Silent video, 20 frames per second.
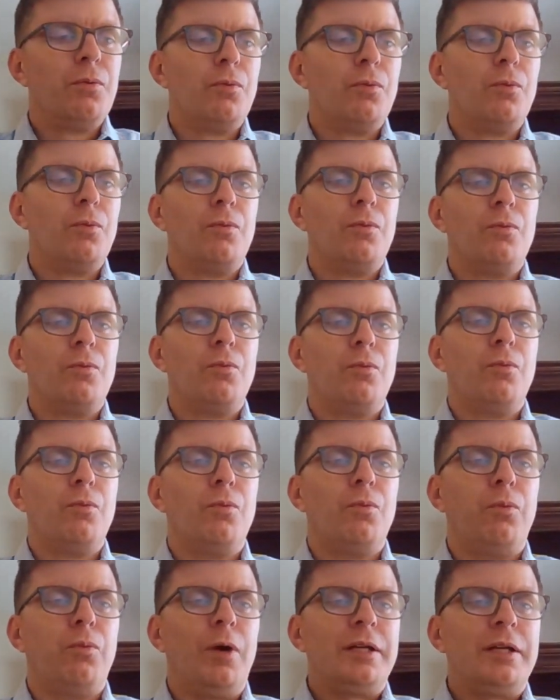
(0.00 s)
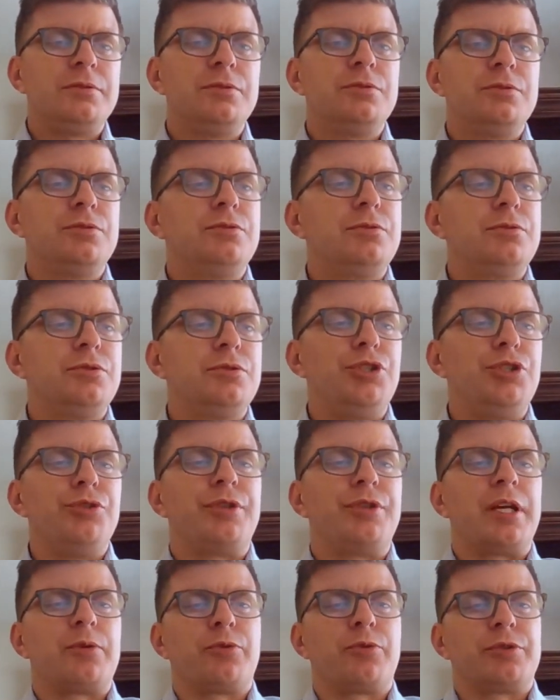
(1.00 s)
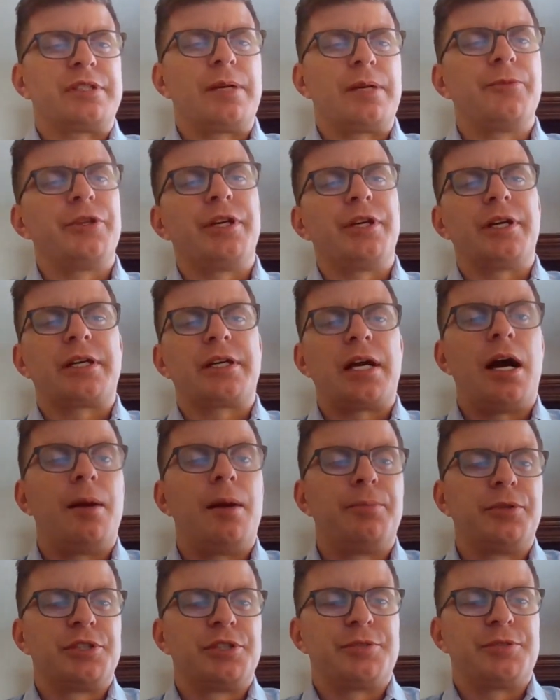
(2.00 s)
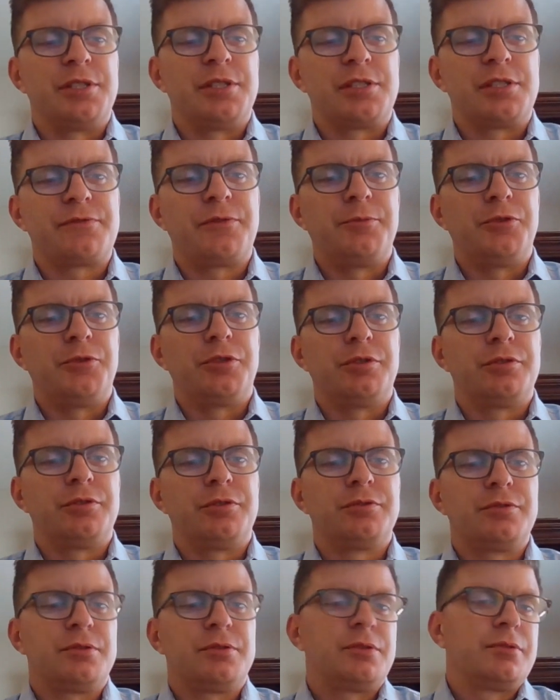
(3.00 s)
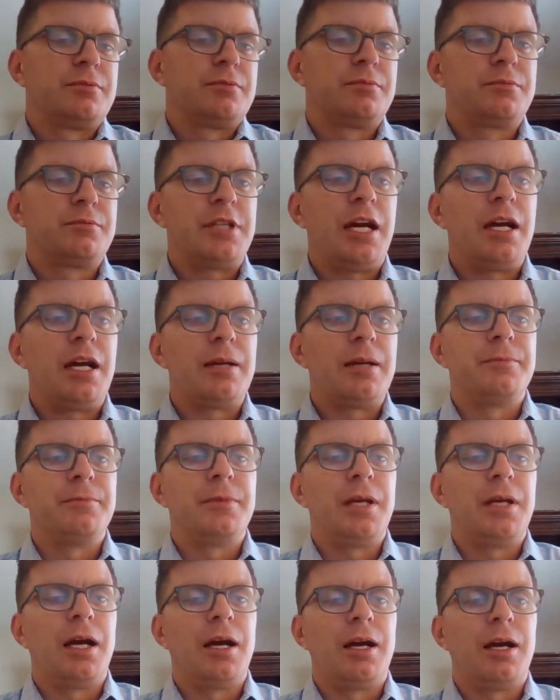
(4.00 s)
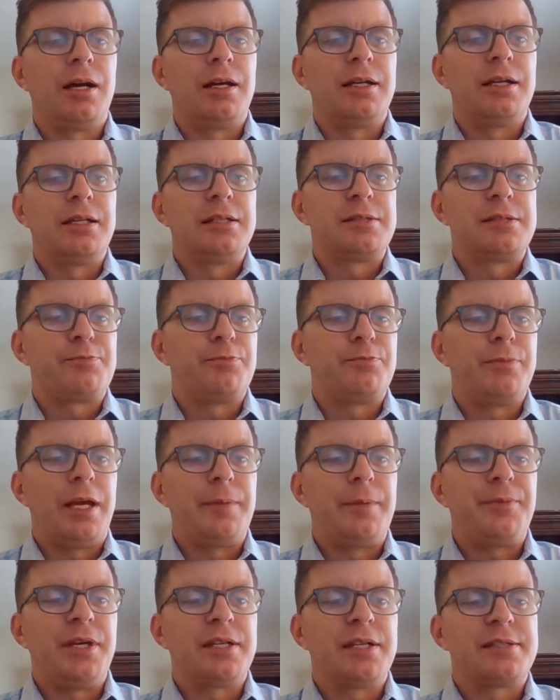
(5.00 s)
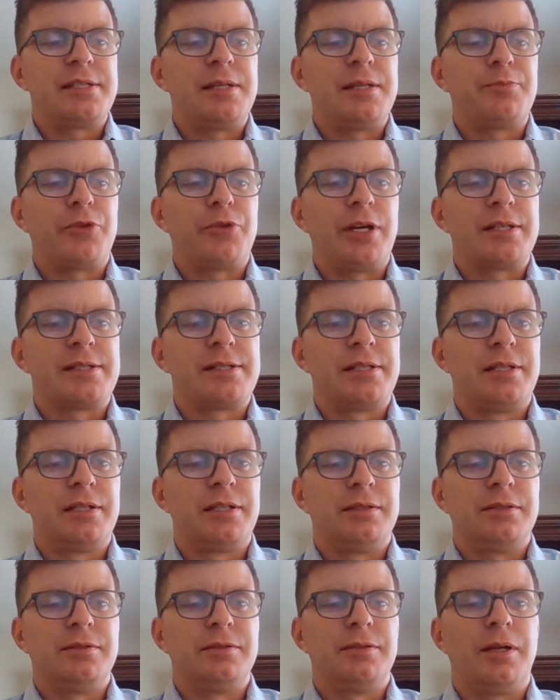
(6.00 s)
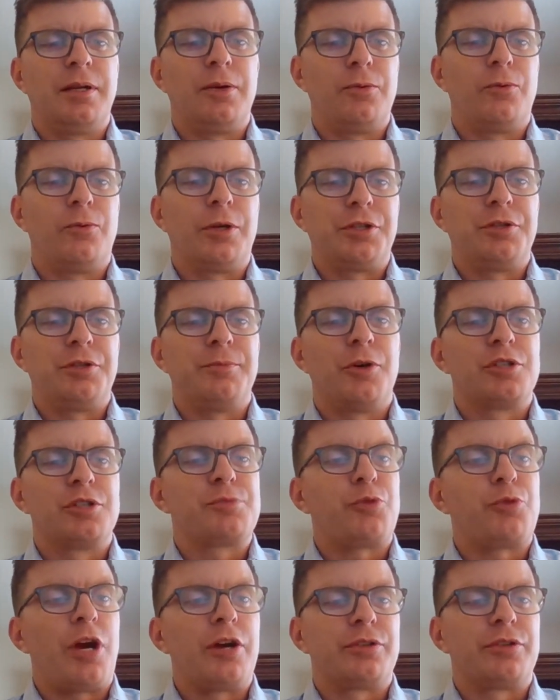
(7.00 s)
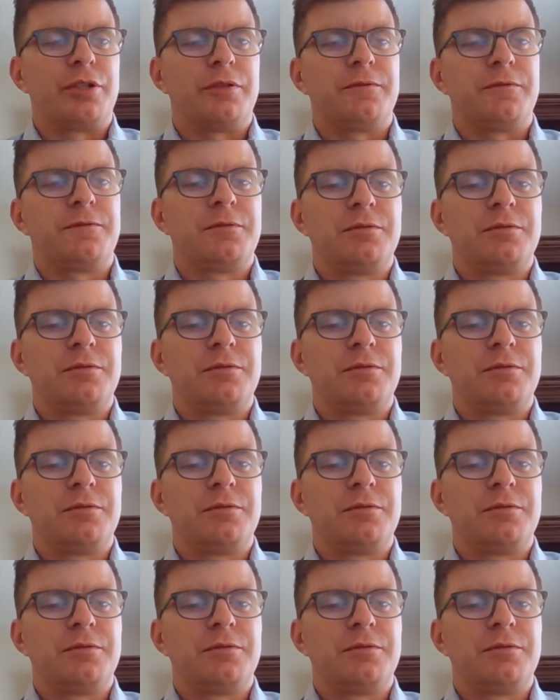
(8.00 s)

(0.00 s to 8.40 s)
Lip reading: What do you think were some of the accomplishments from your time as APSE president, and what are you most proud of?